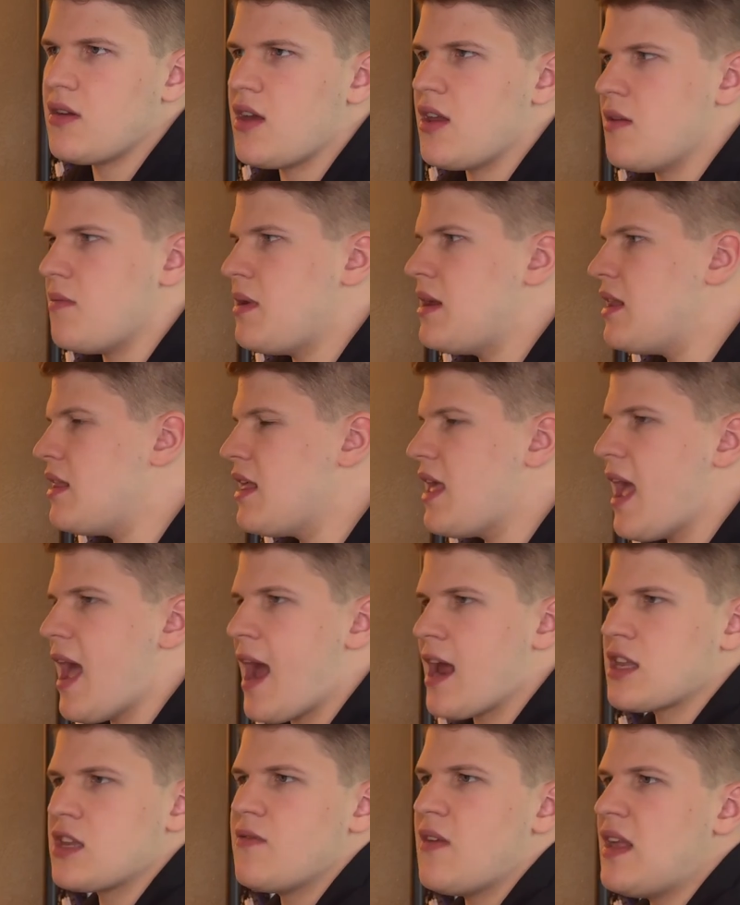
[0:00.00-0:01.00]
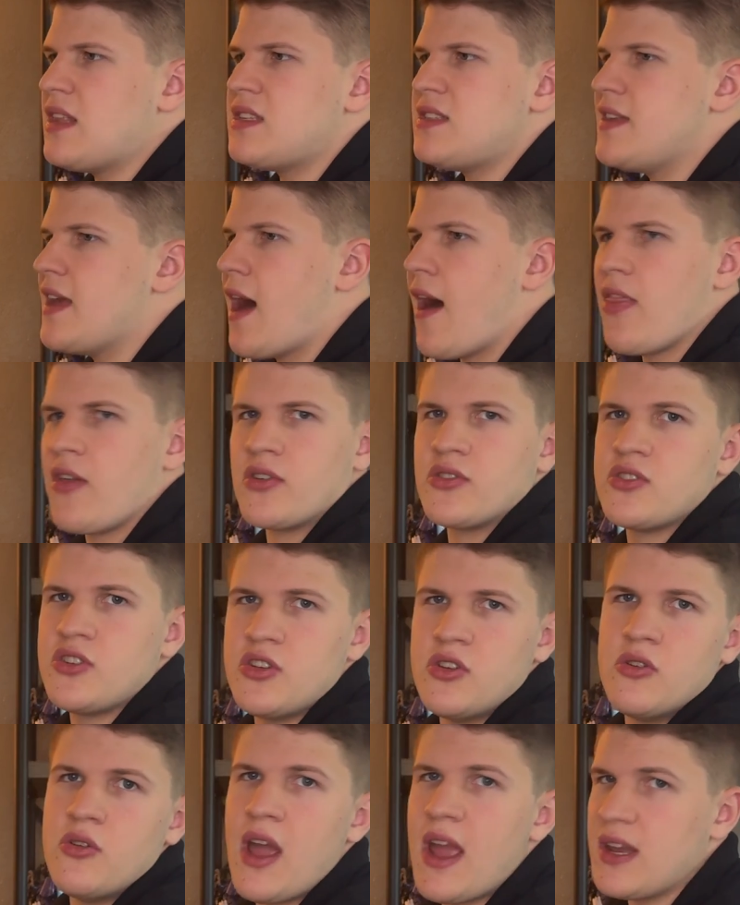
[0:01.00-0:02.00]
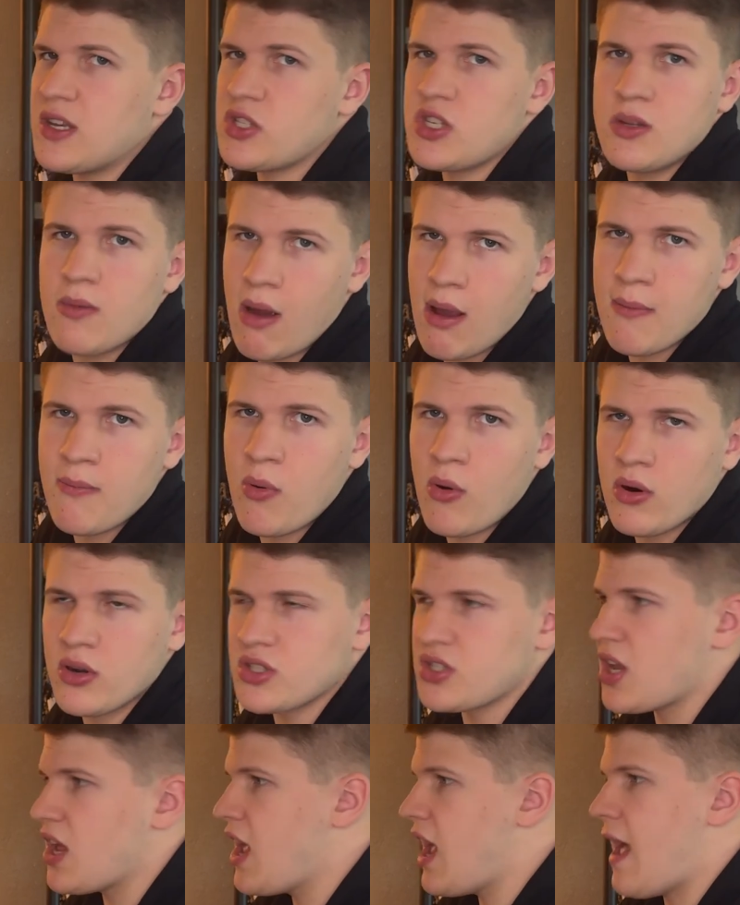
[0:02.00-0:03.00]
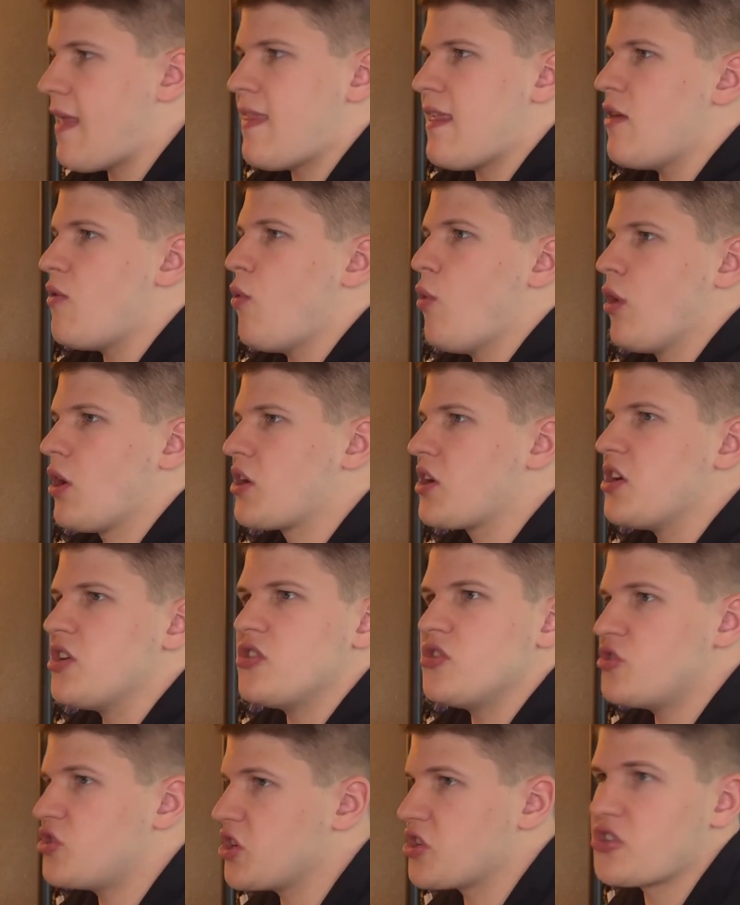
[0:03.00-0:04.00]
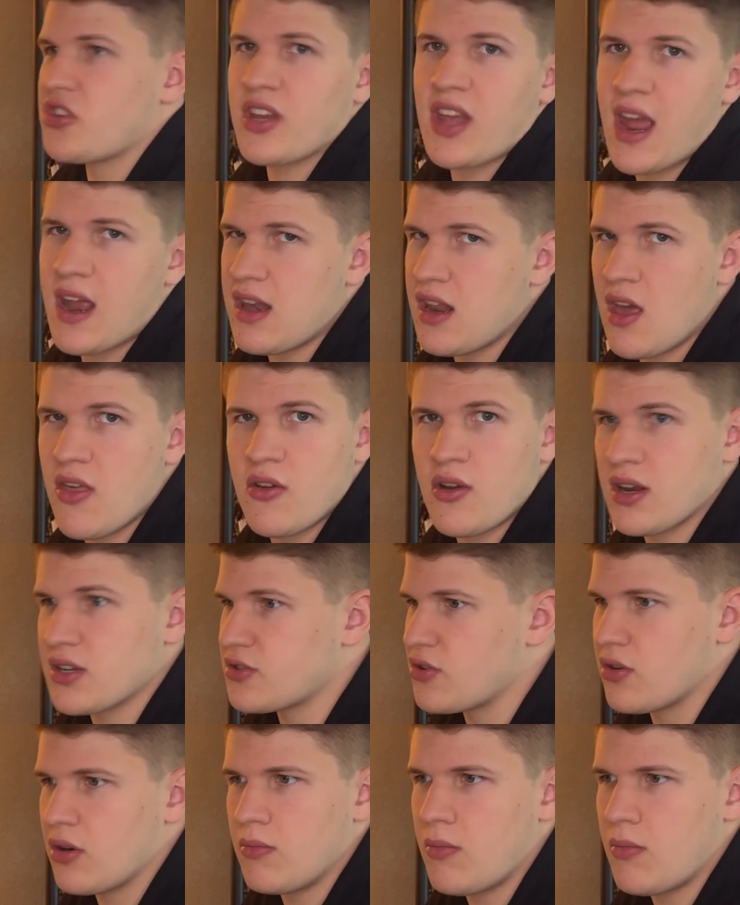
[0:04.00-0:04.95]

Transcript: it immediately activates the other two HDMI ports and they work just like any other external